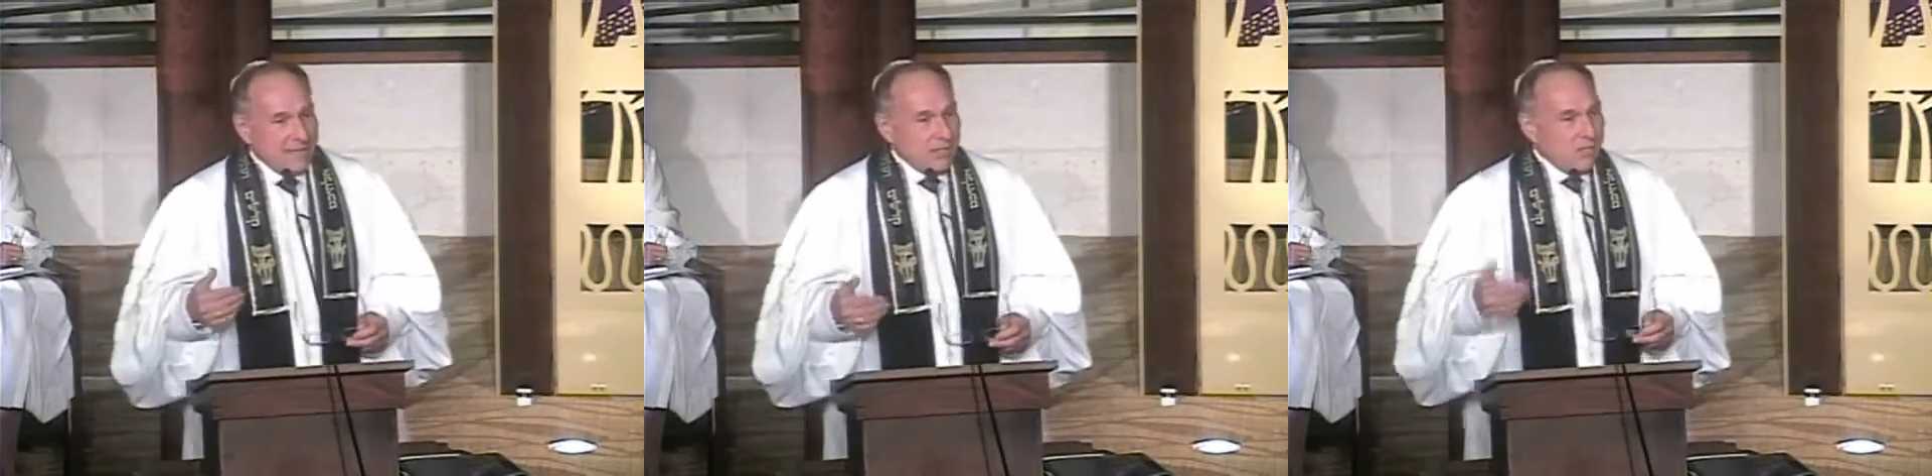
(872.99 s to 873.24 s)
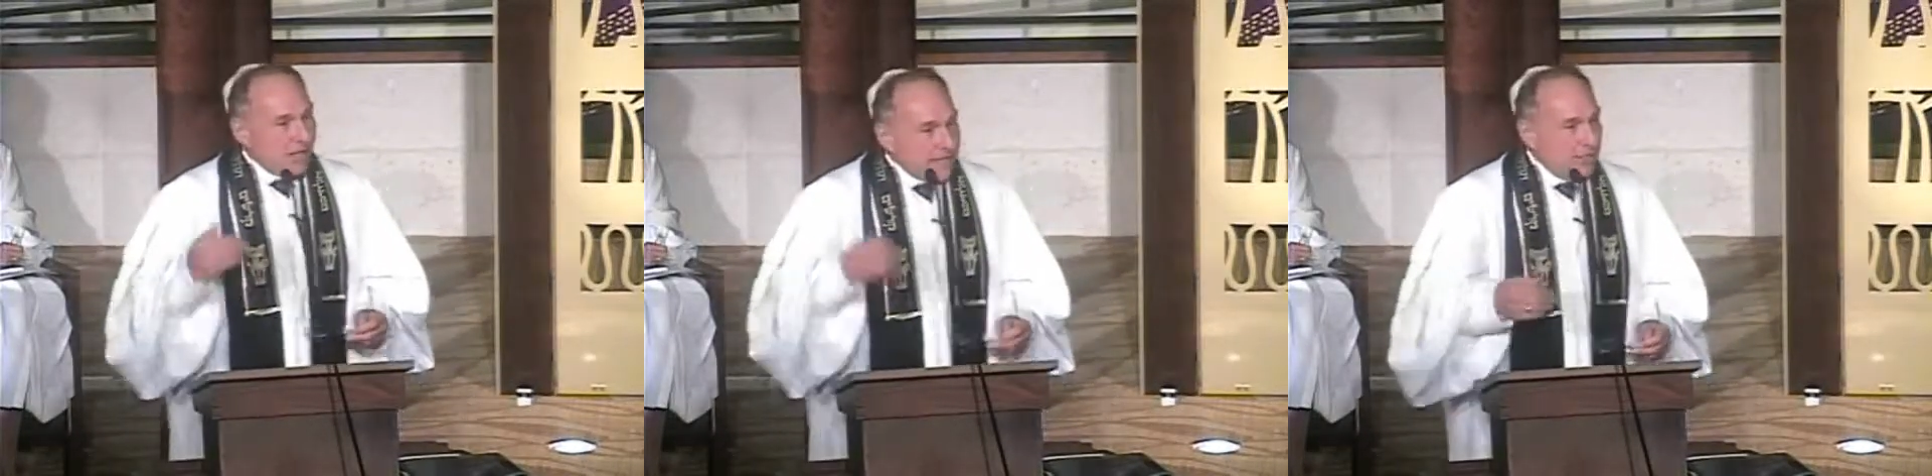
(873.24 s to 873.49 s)
the
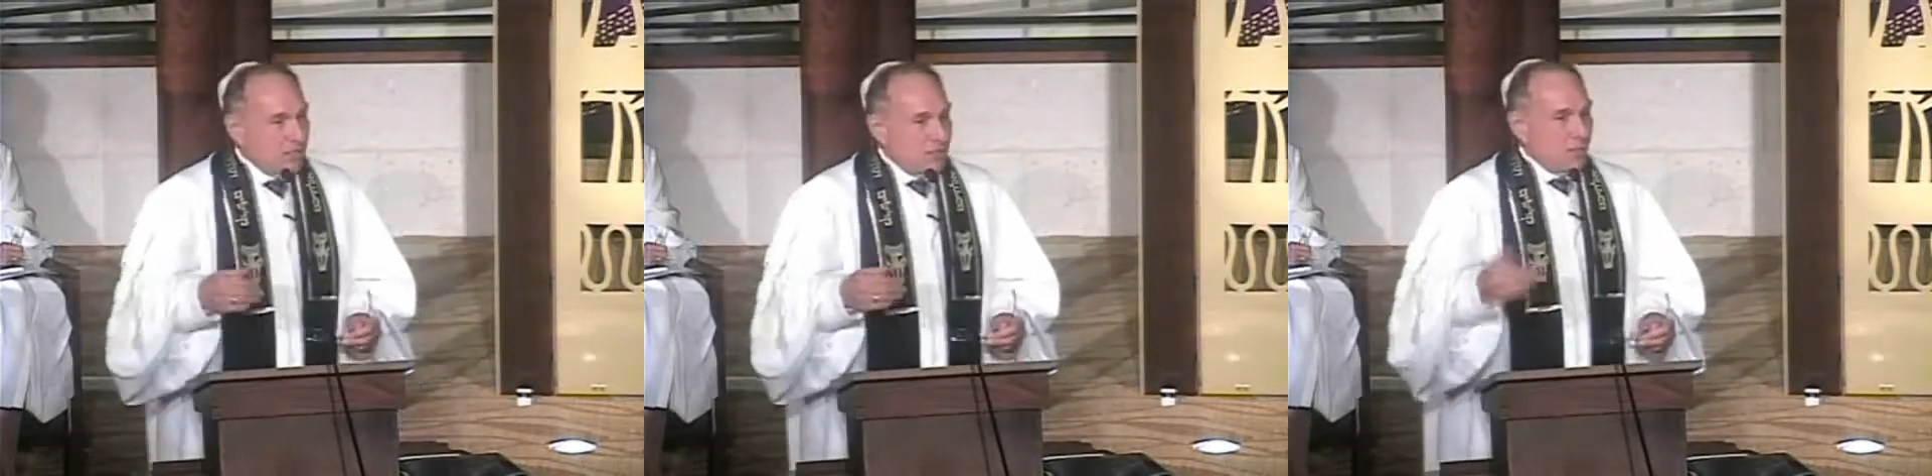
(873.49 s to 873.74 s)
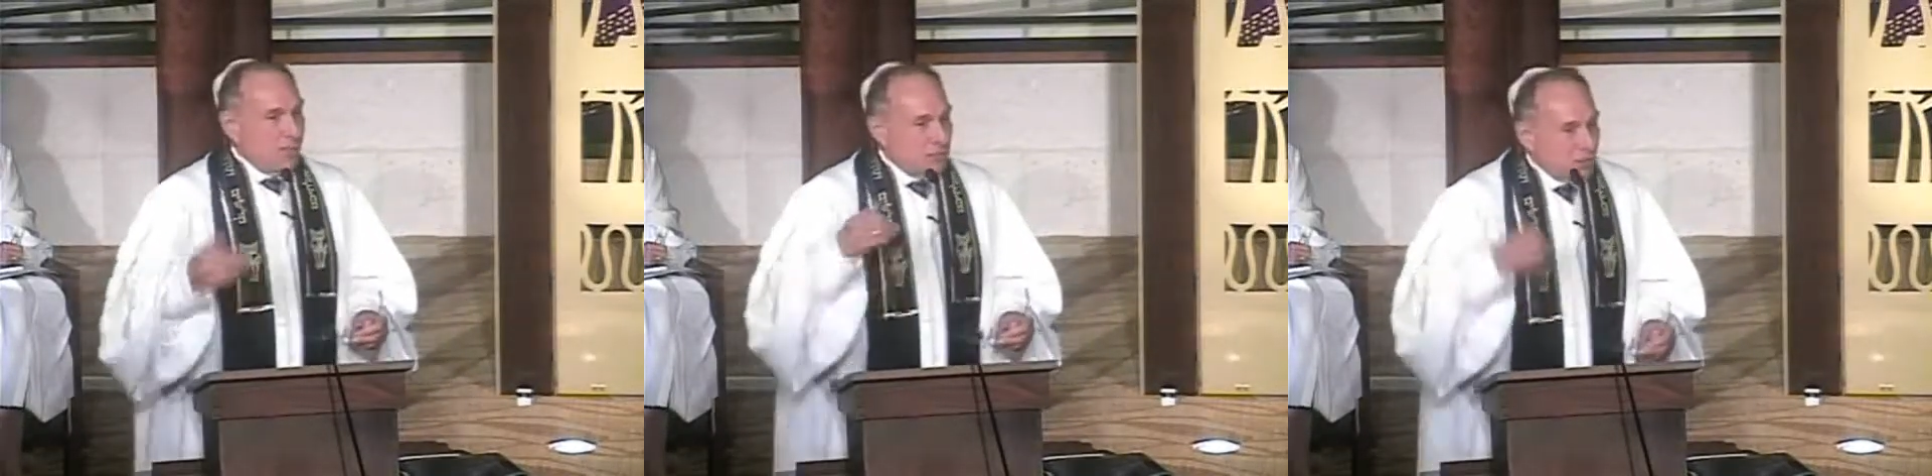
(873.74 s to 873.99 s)

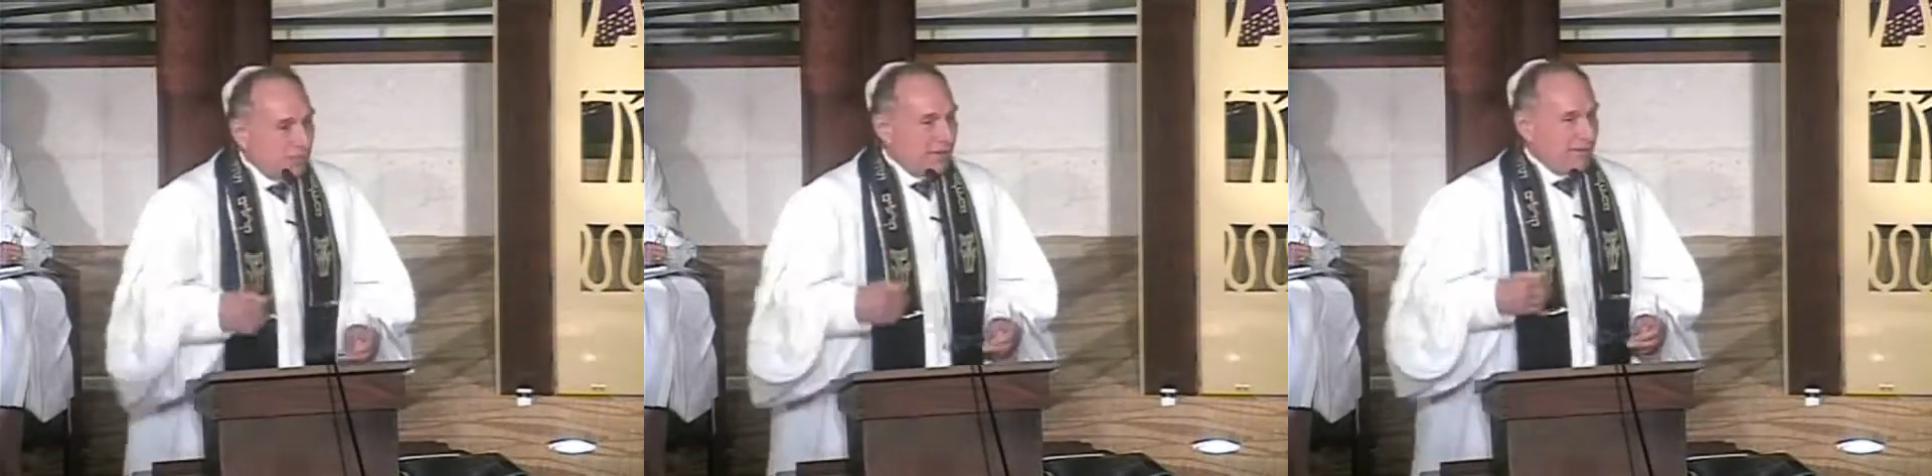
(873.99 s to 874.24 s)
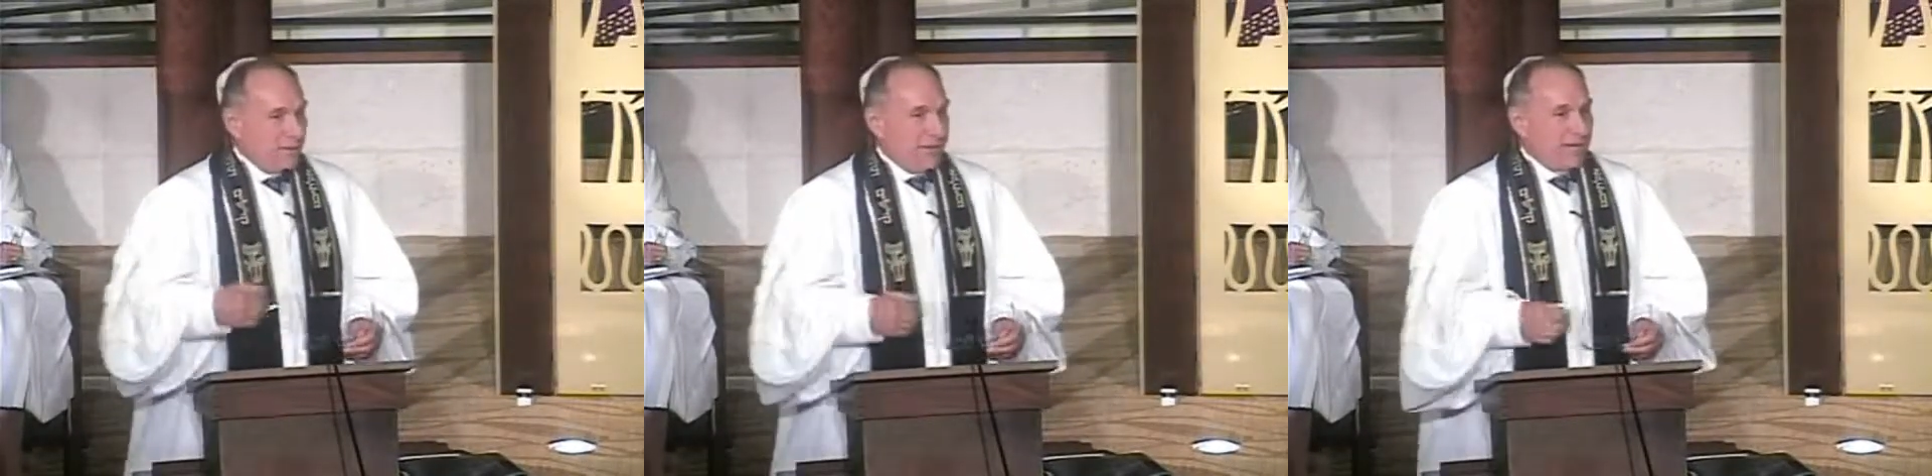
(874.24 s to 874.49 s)
changes we should
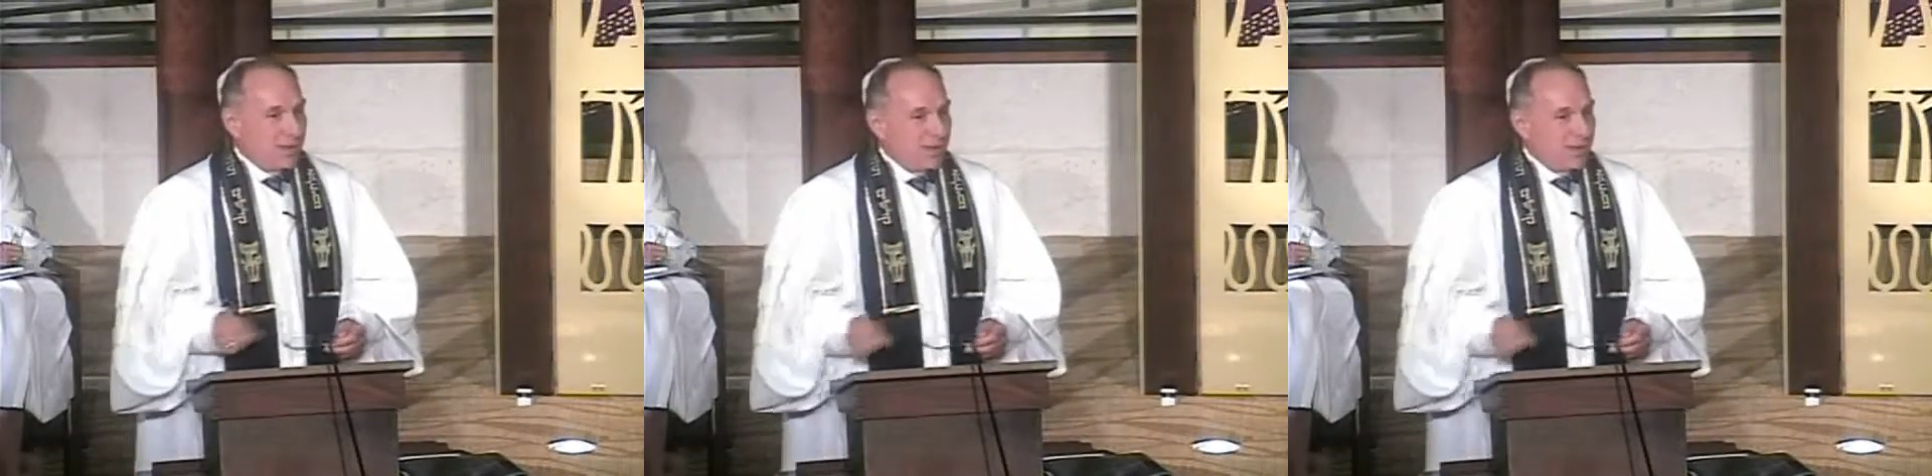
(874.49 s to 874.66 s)
have made